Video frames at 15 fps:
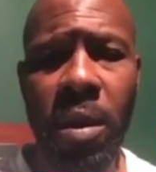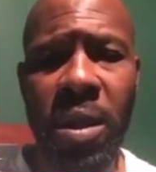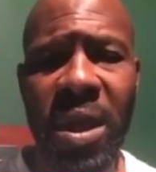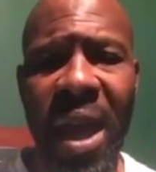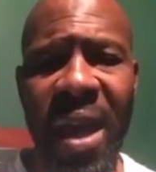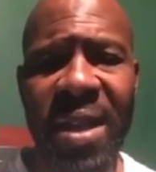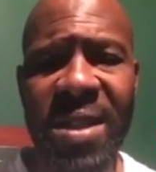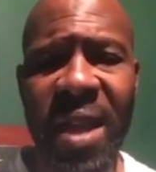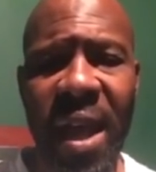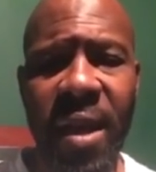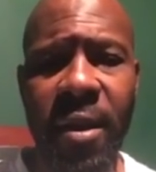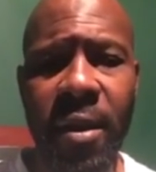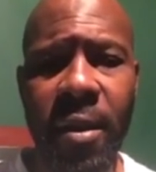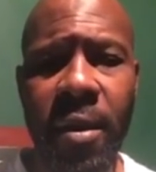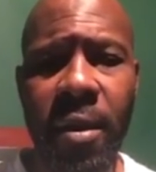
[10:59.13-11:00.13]
You
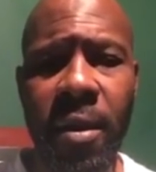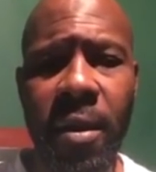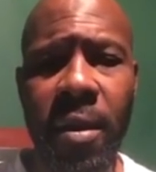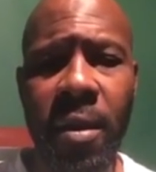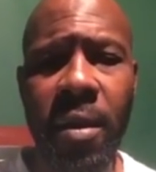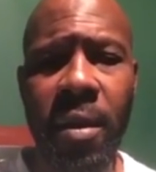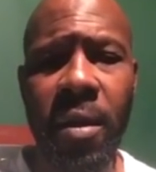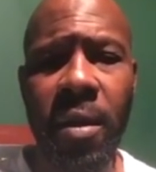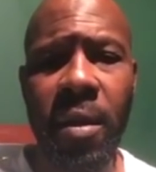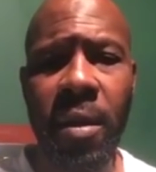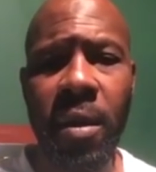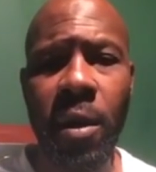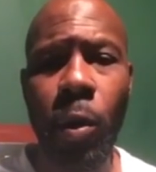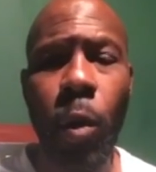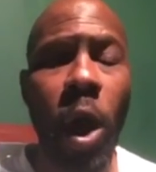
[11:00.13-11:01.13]
understand?
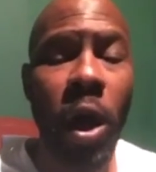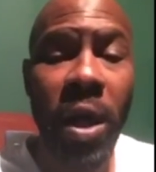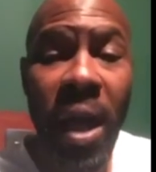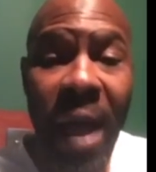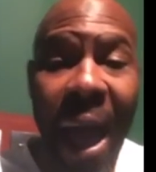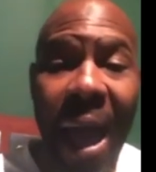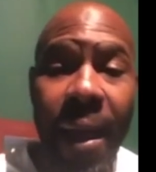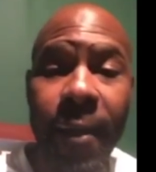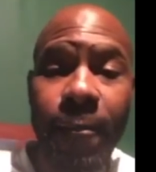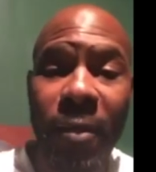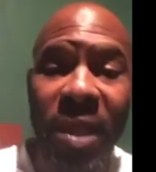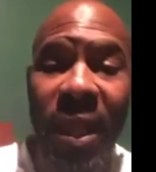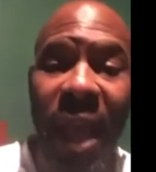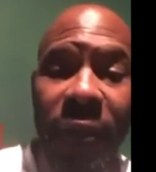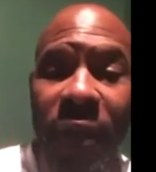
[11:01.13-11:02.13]
What?
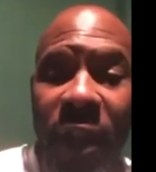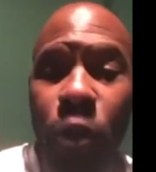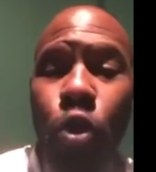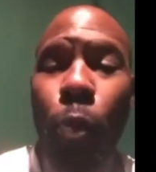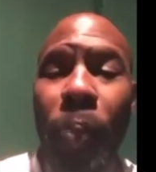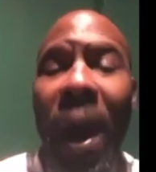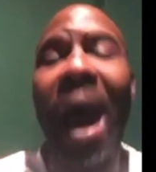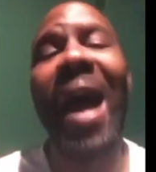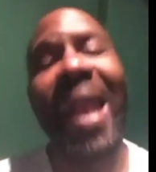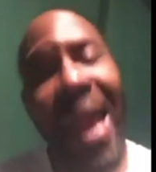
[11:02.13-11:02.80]
Kevin Cooper, I